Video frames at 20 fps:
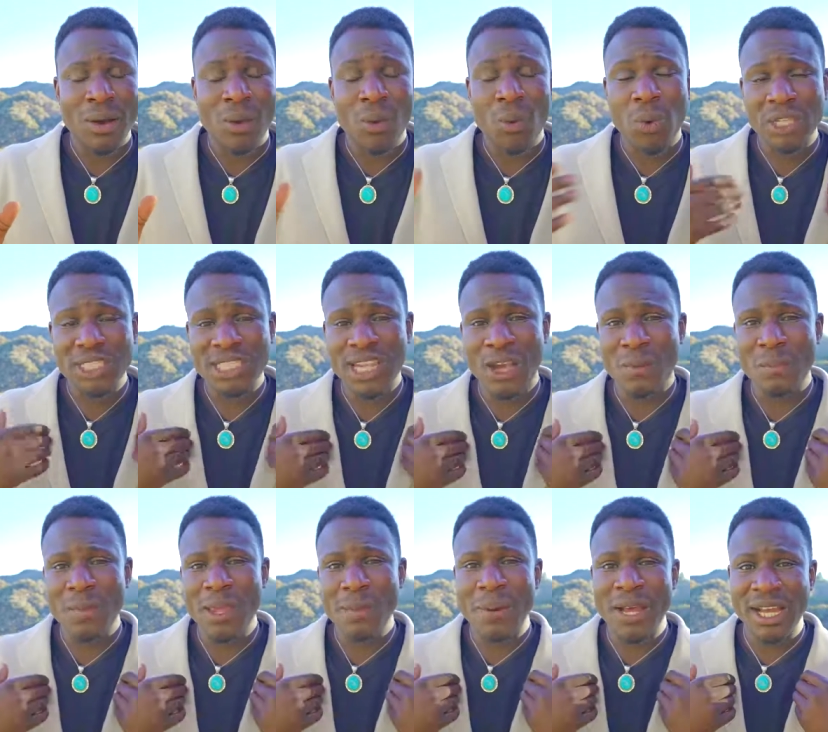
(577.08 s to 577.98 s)
What's helped
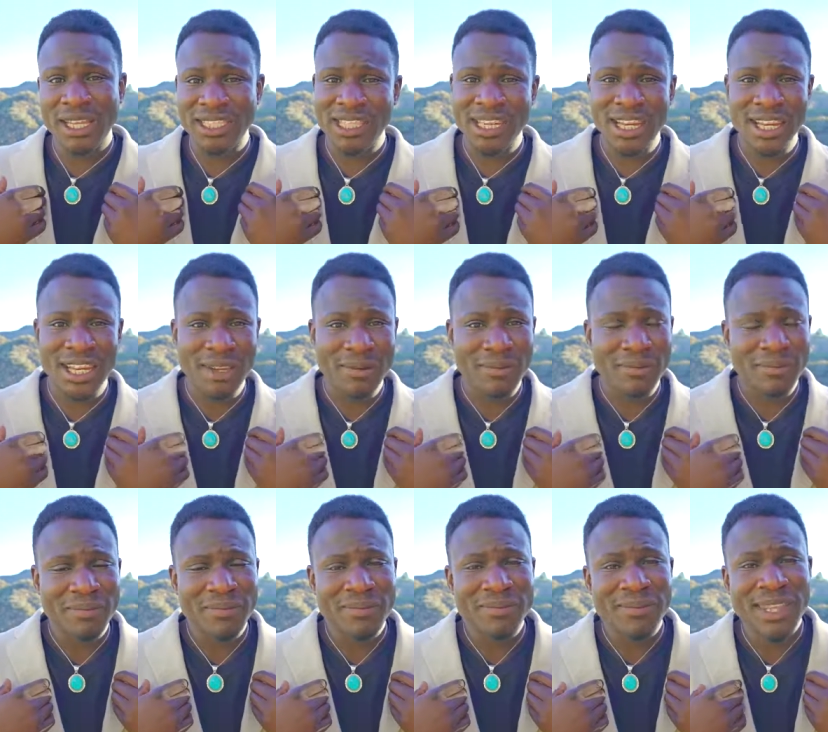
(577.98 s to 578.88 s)
me personally
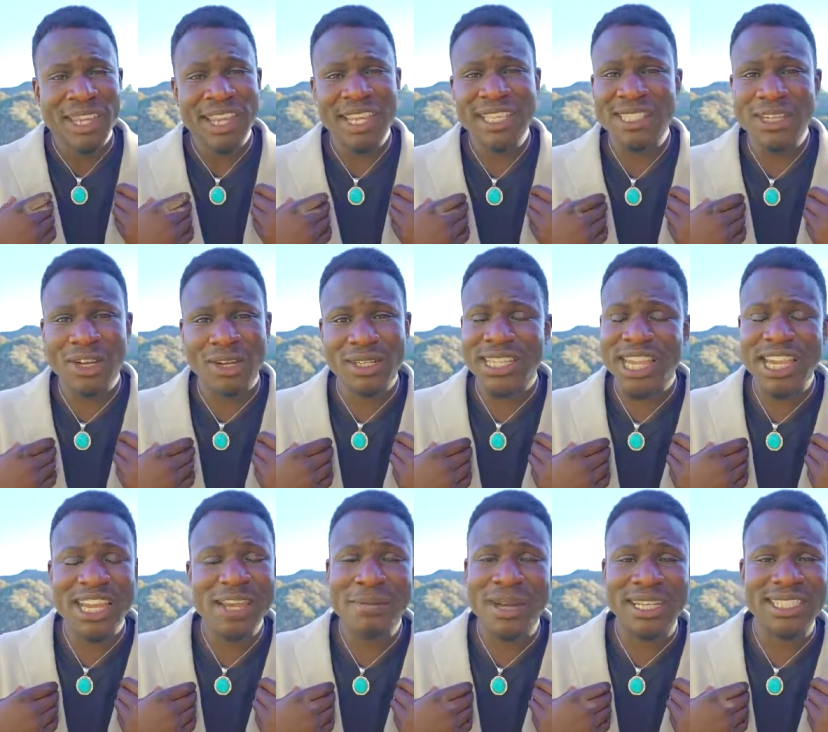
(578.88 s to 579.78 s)
is not
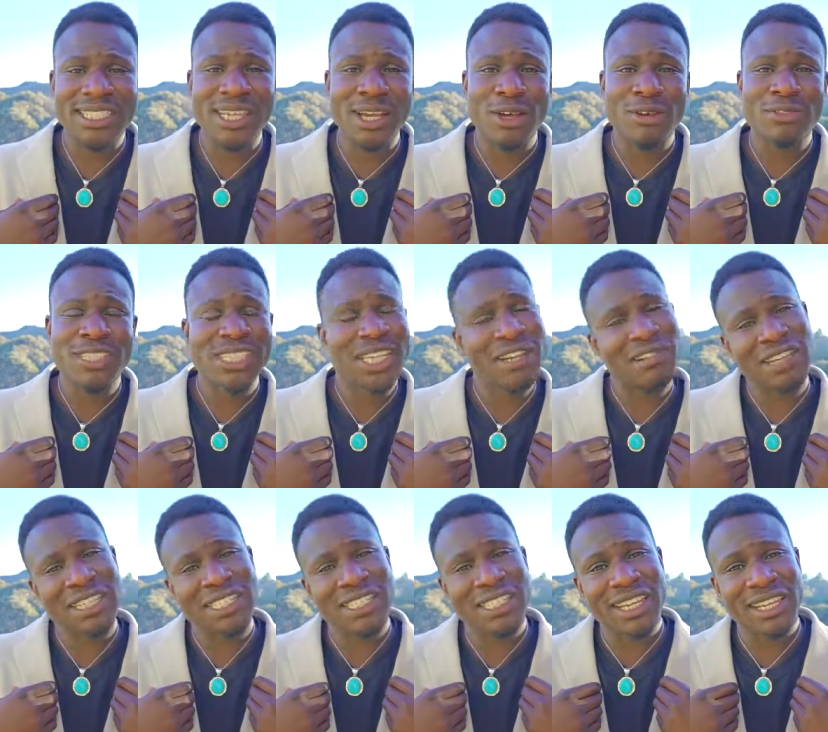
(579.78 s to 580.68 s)
taking myself
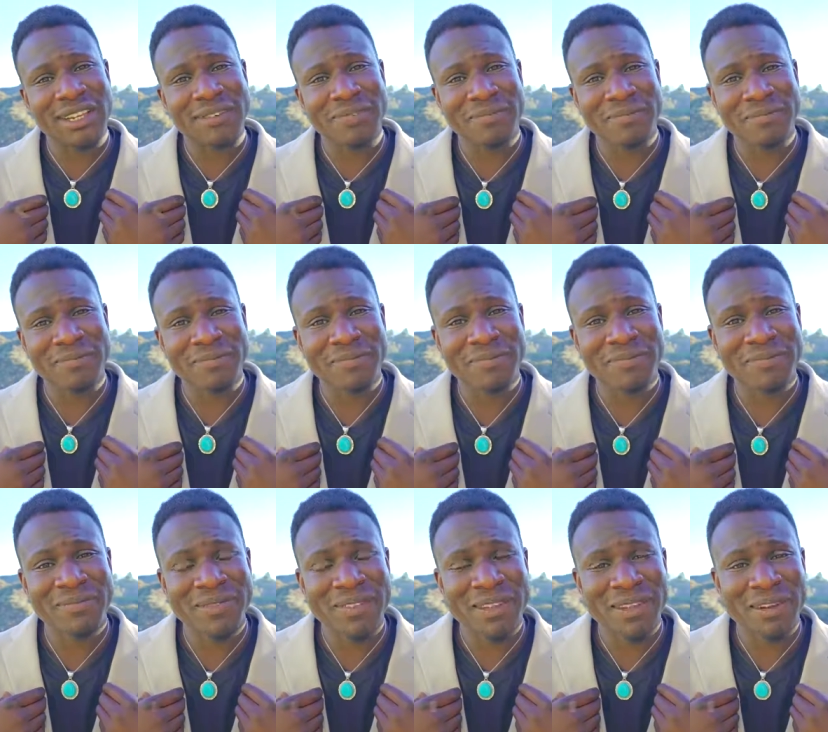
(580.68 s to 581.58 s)
seriously,
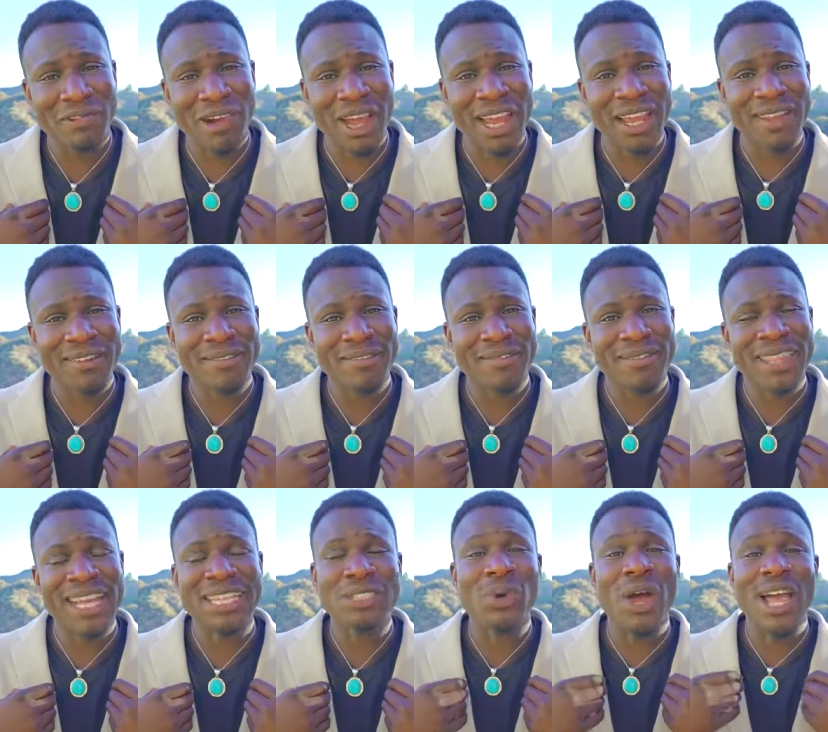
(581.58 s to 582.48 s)
right?
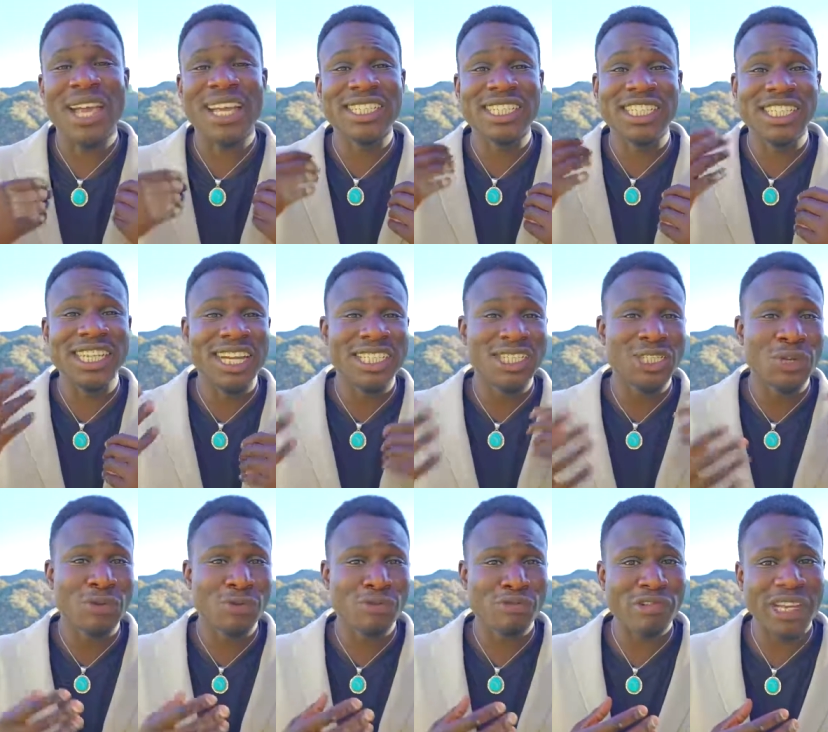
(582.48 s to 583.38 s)
That's why I can share
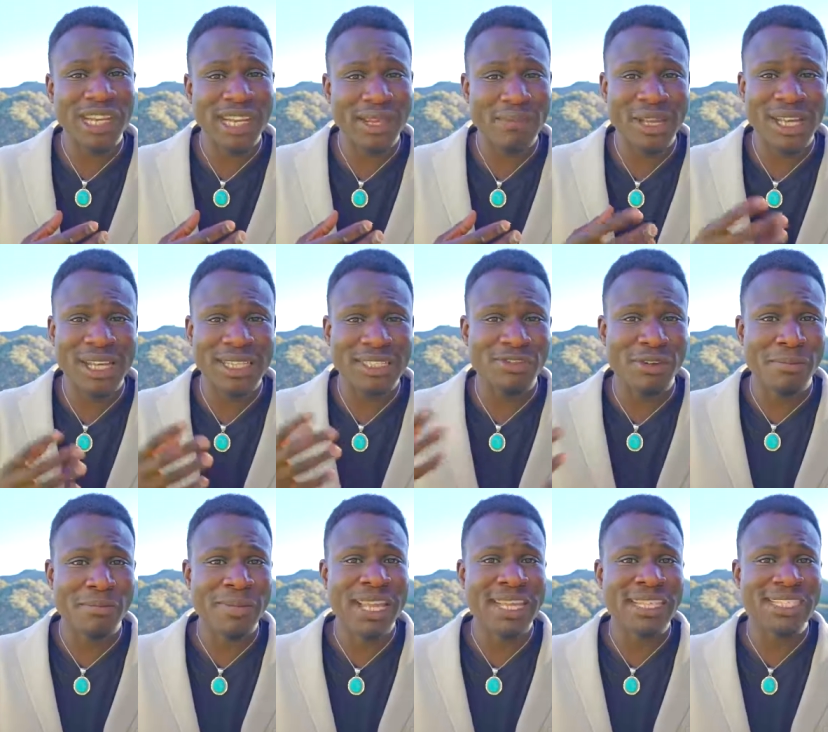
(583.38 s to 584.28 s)
so freely, because for
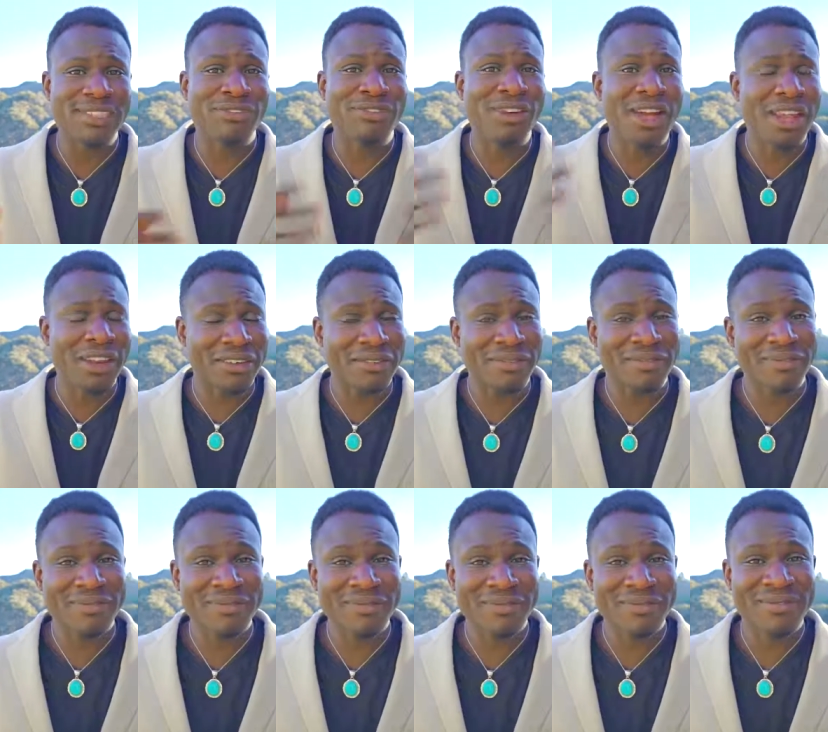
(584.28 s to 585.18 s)
me, it's fun.
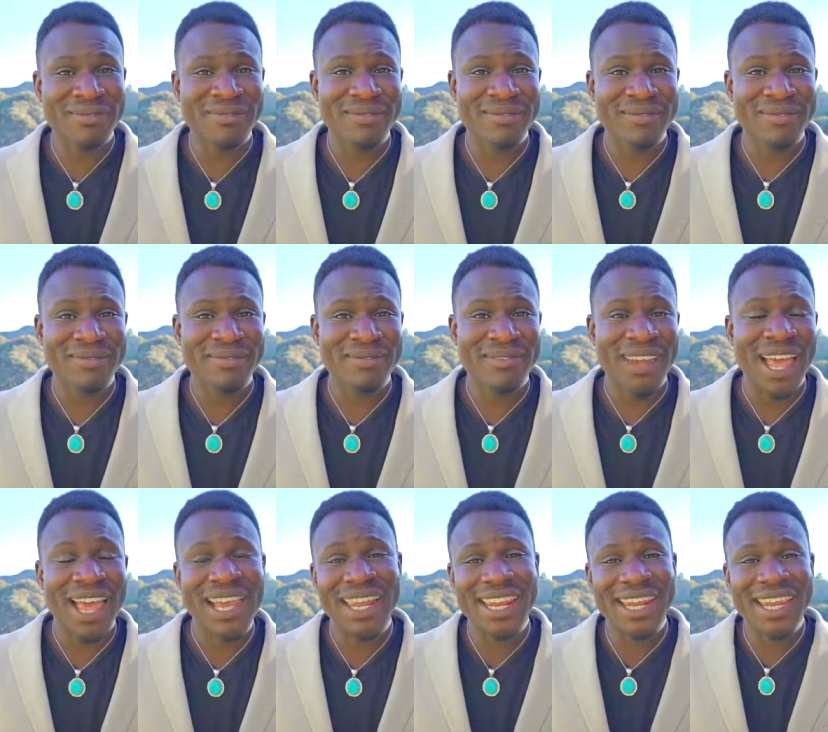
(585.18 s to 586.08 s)

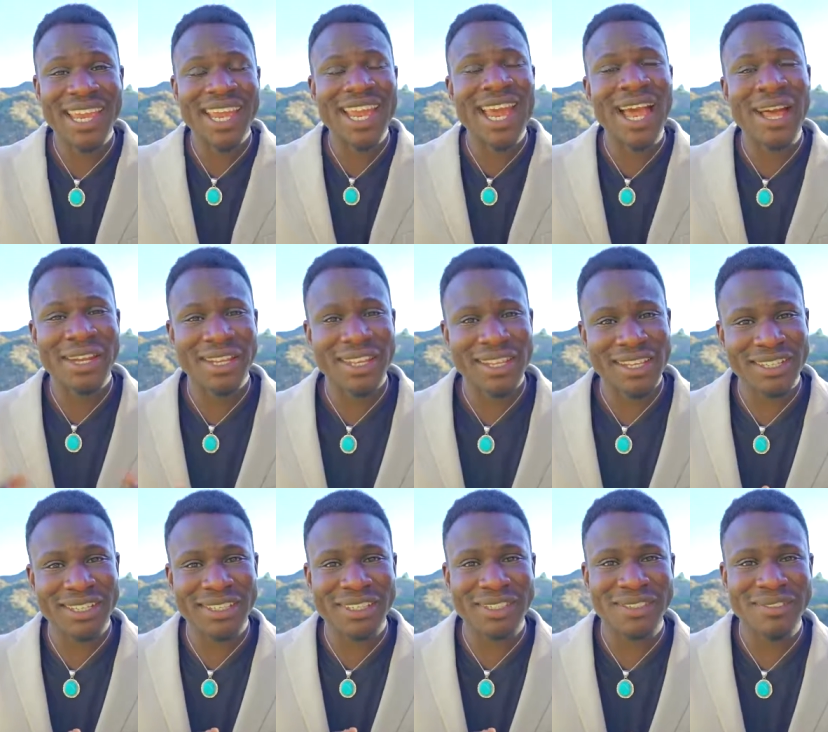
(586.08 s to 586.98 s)
I get a kick out of
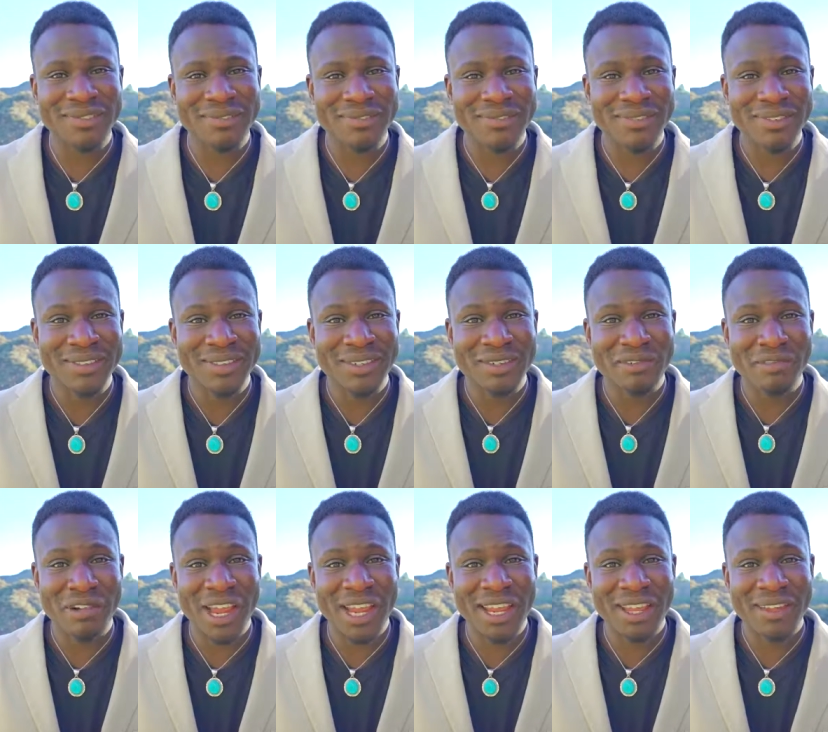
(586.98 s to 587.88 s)
this,
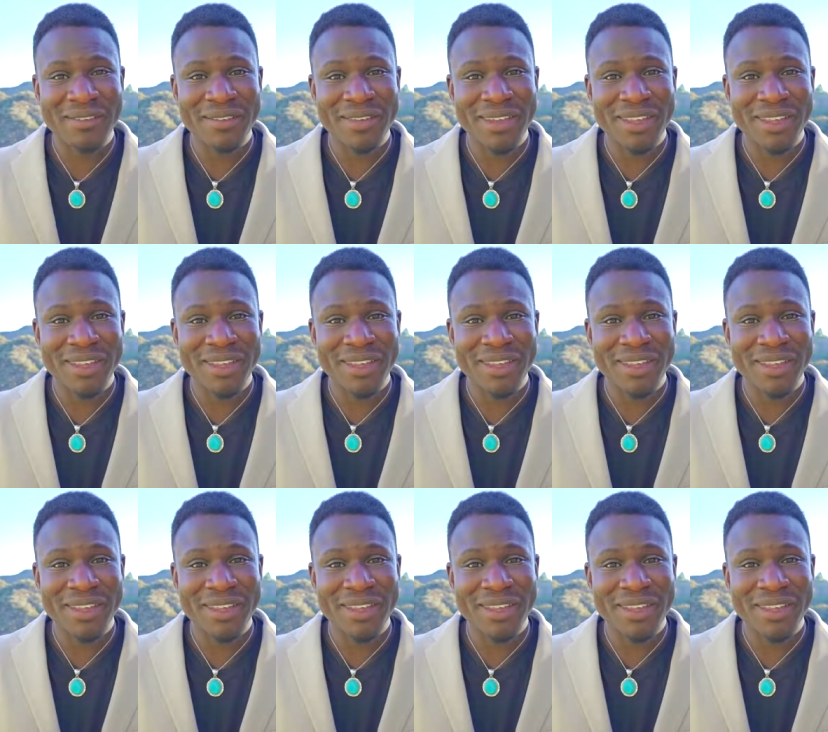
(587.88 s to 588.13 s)
right?